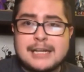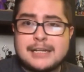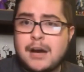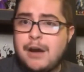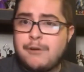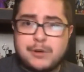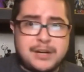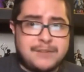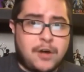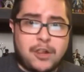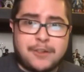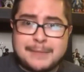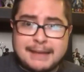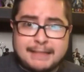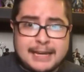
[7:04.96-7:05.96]
I got rid of
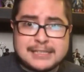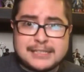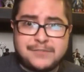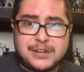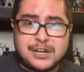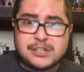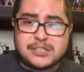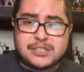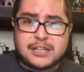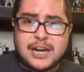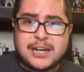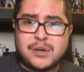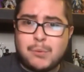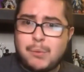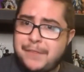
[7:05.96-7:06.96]
all of my Legacy figures.
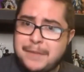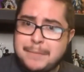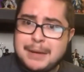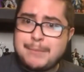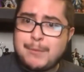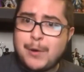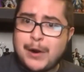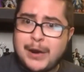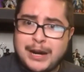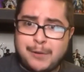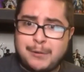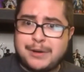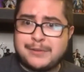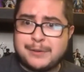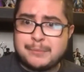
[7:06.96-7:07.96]
I don't want them anymore. I
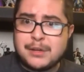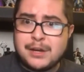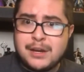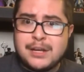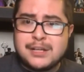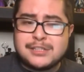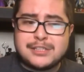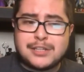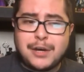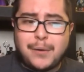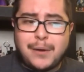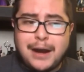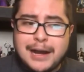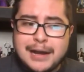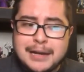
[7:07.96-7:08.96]
got rid of them.
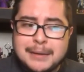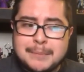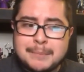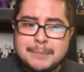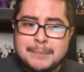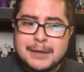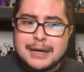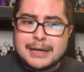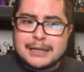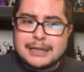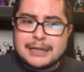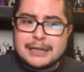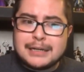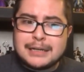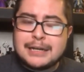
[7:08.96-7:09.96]
So
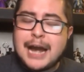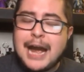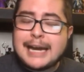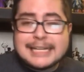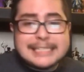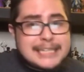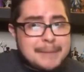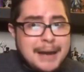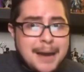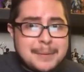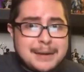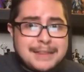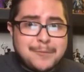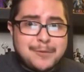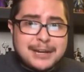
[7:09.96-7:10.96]
I guess I'm
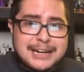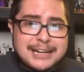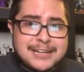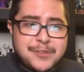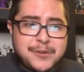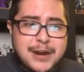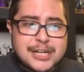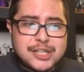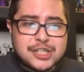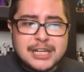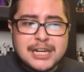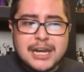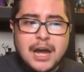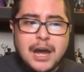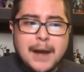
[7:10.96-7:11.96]
happy that we're getting another
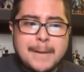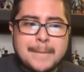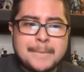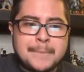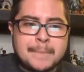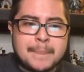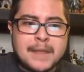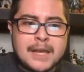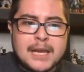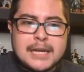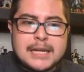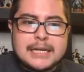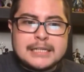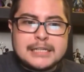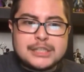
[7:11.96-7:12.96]
Ashley.
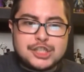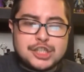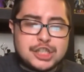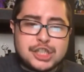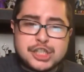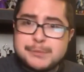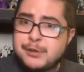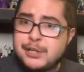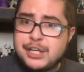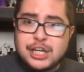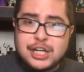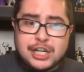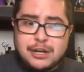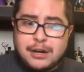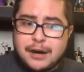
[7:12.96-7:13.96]
She looks pretty
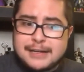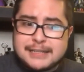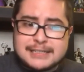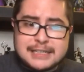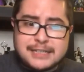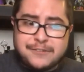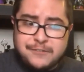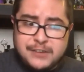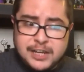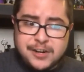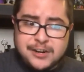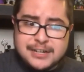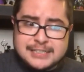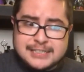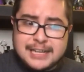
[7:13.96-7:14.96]
good. Honestly, the
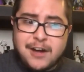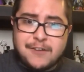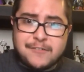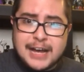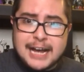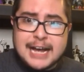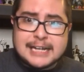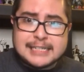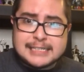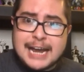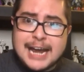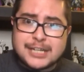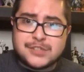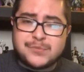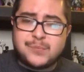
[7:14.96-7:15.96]
figure itself as an
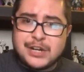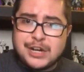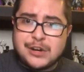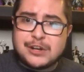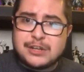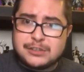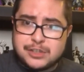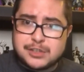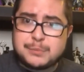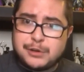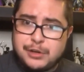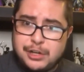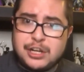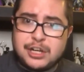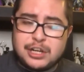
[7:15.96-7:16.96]
action figure, it looks
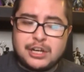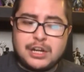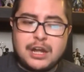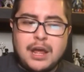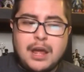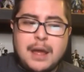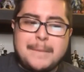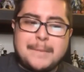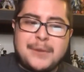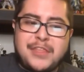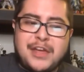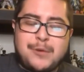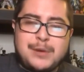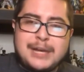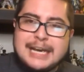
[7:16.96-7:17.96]
pretty good. But
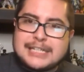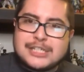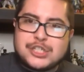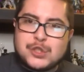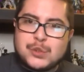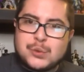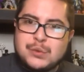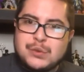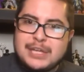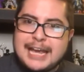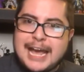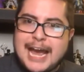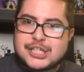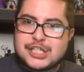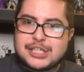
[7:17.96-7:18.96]
then we get to
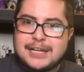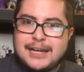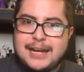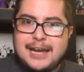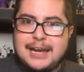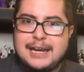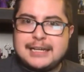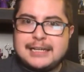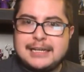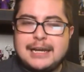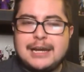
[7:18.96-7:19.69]
the Ashley head,